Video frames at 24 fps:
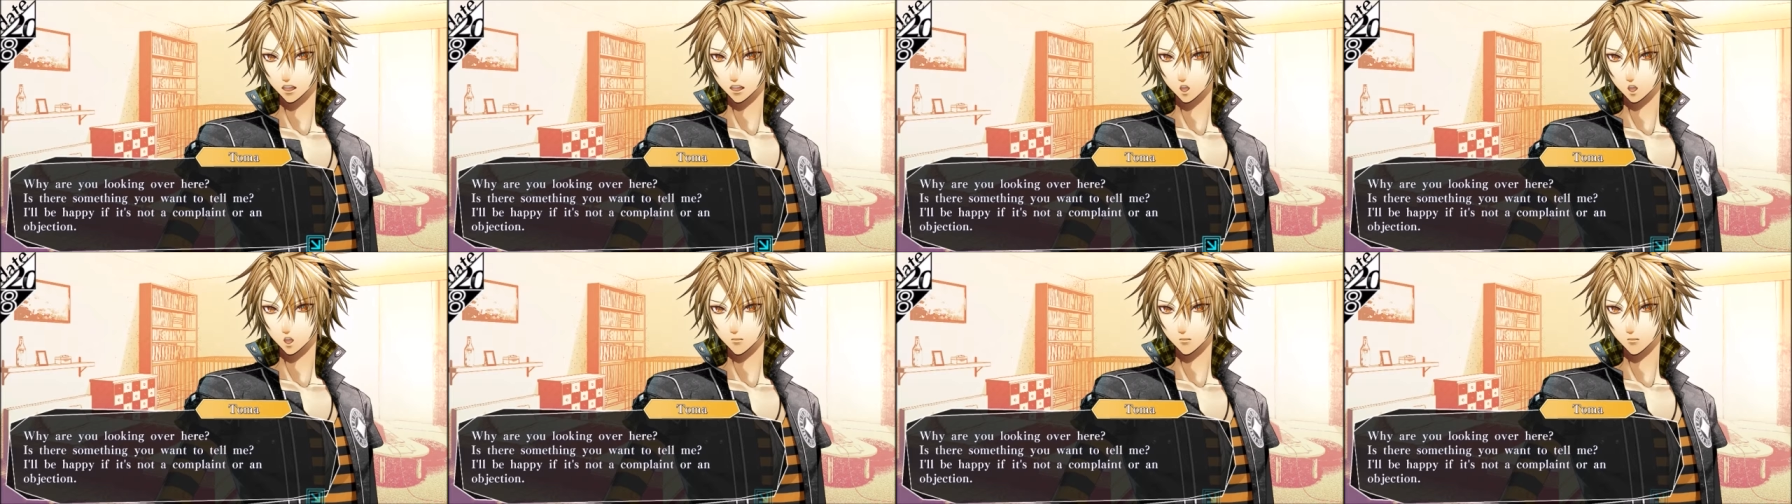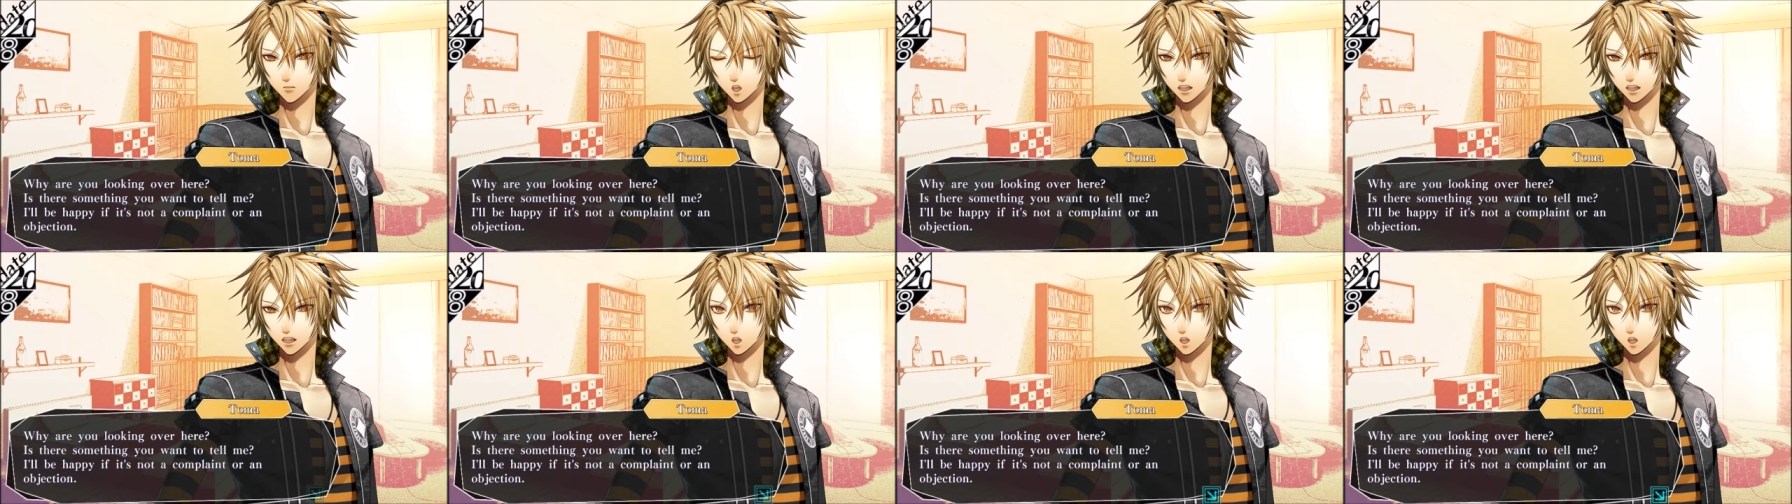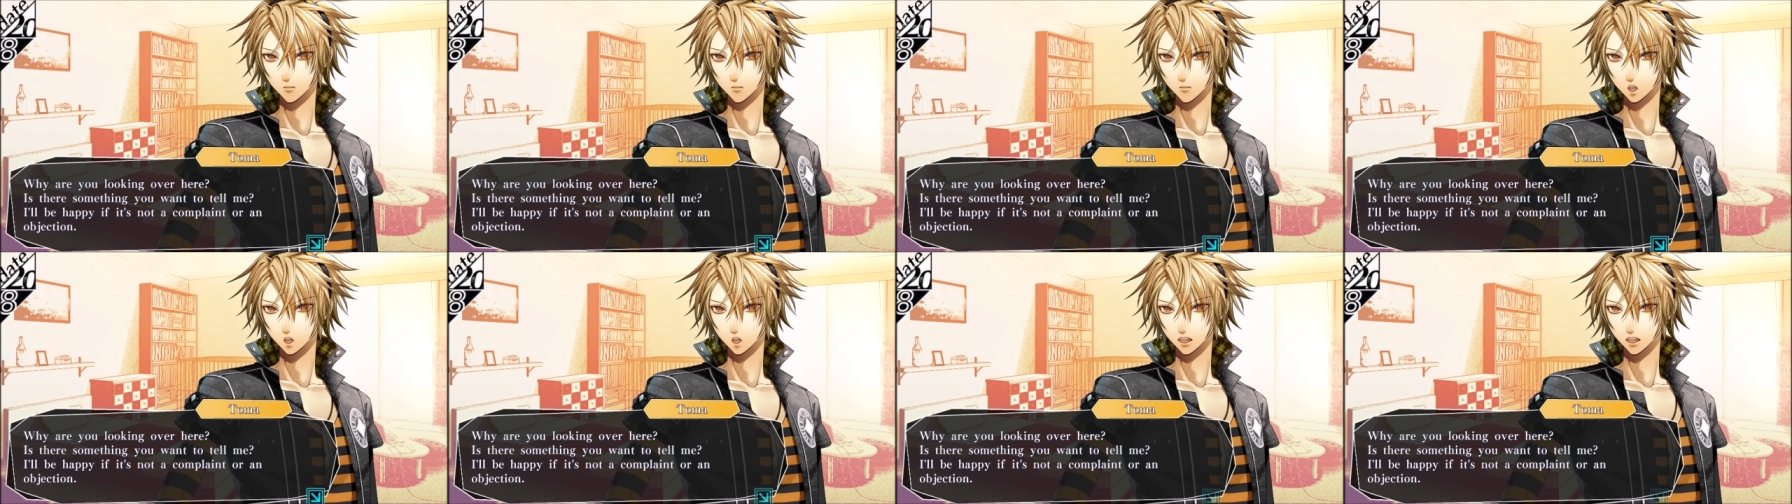you want to tell
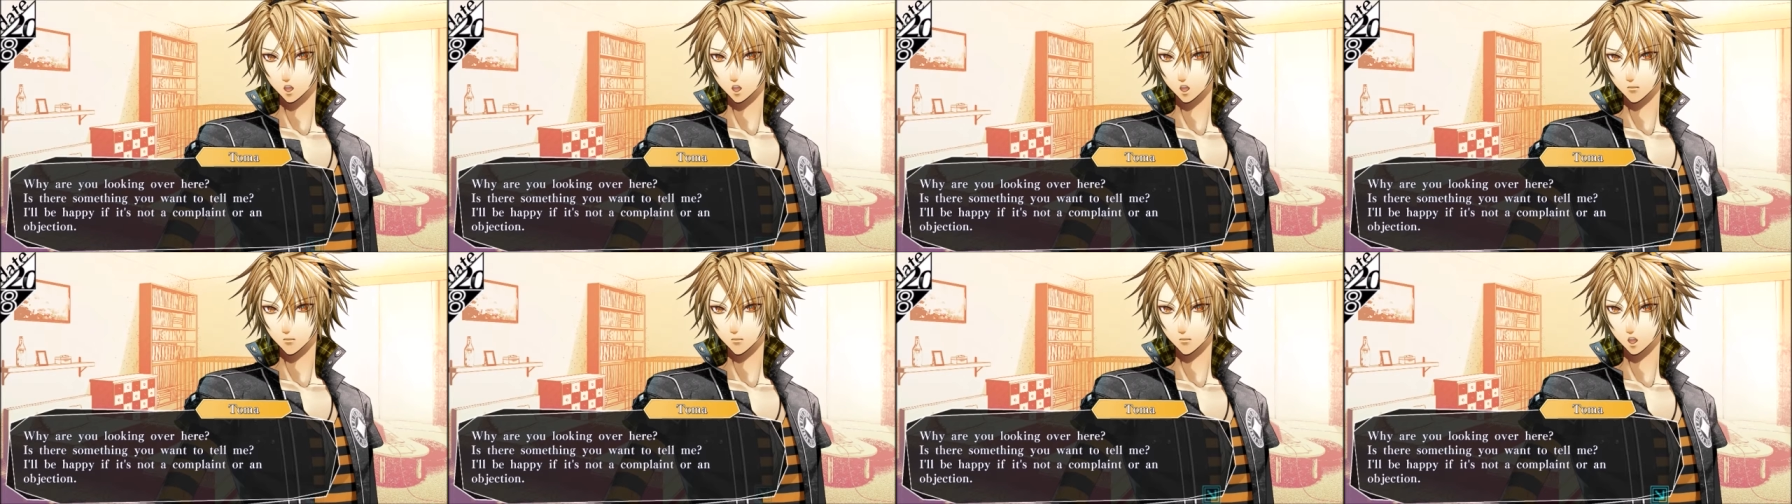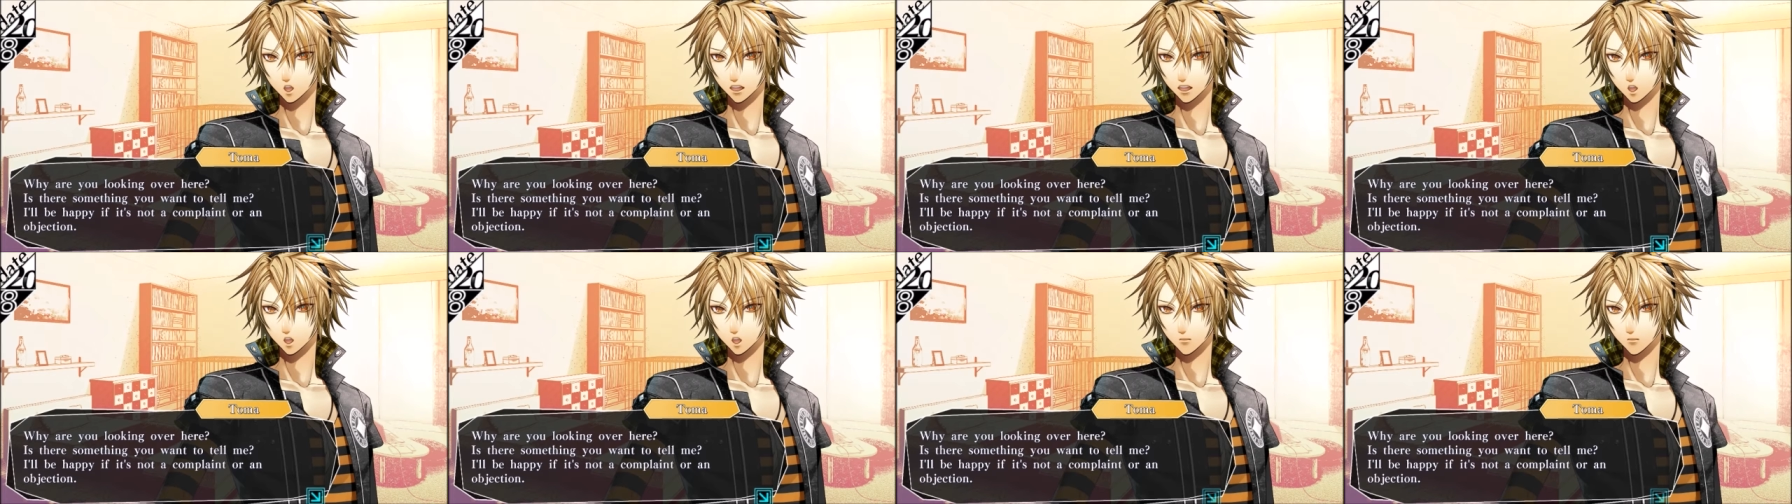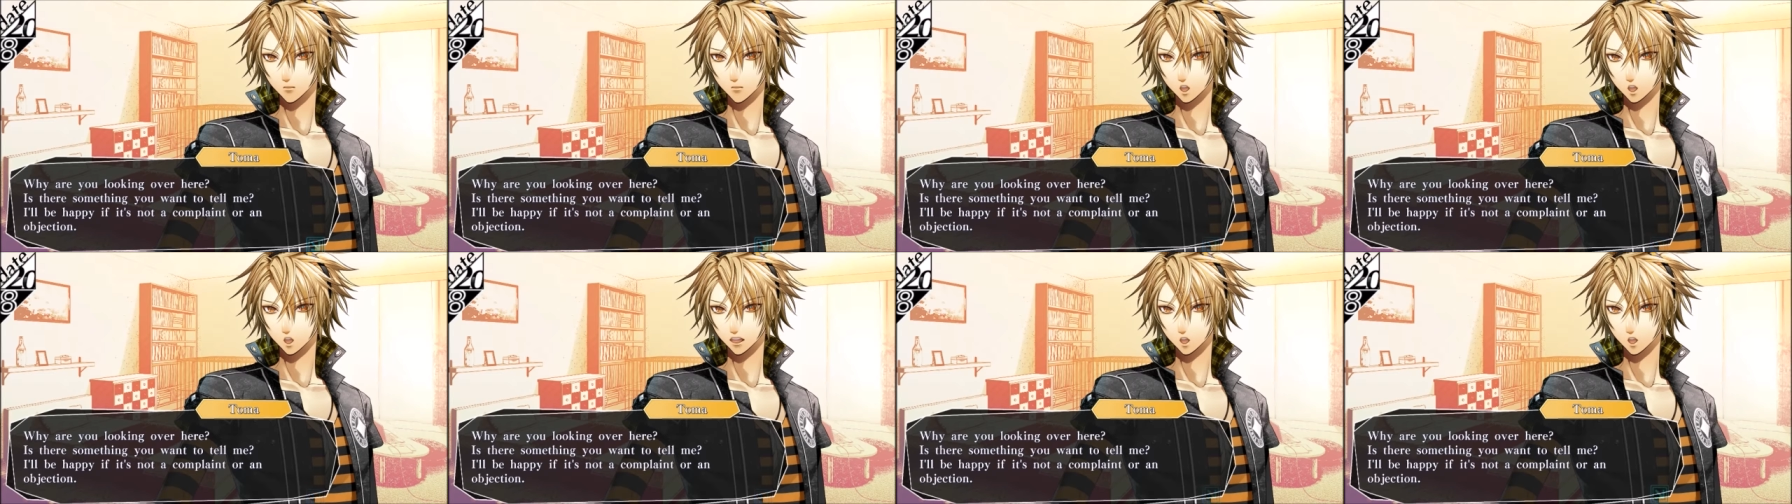me? I'll be
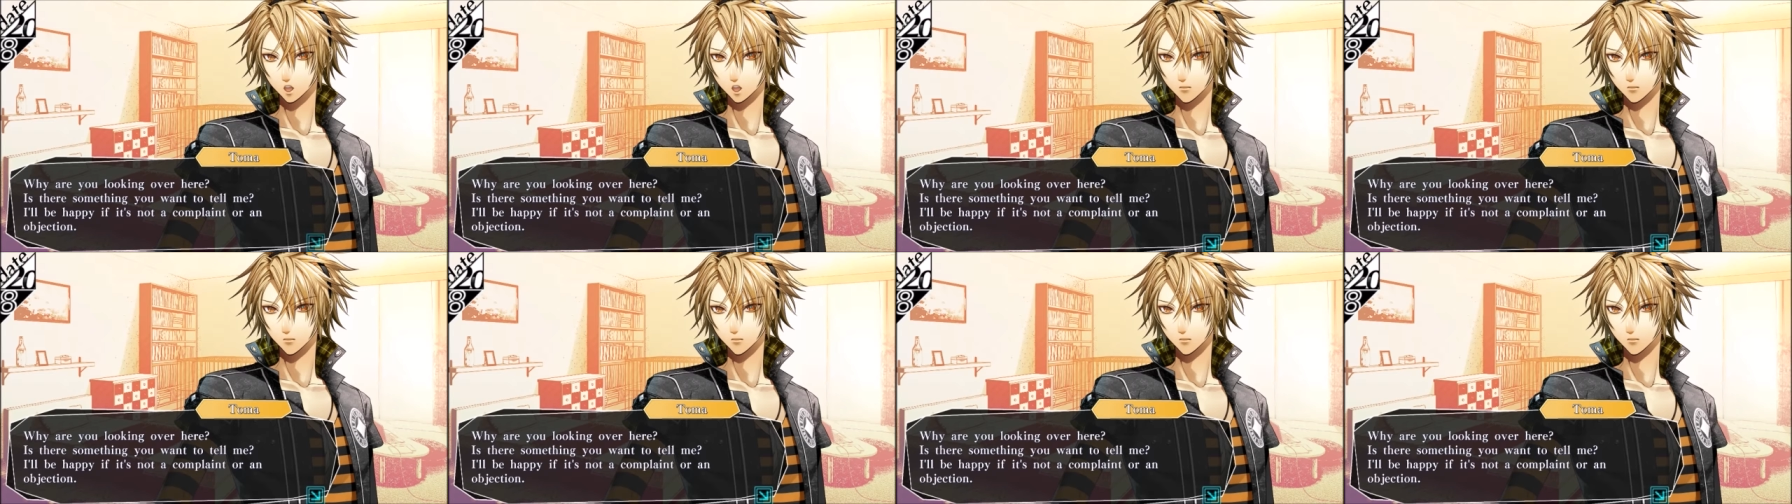happy if it's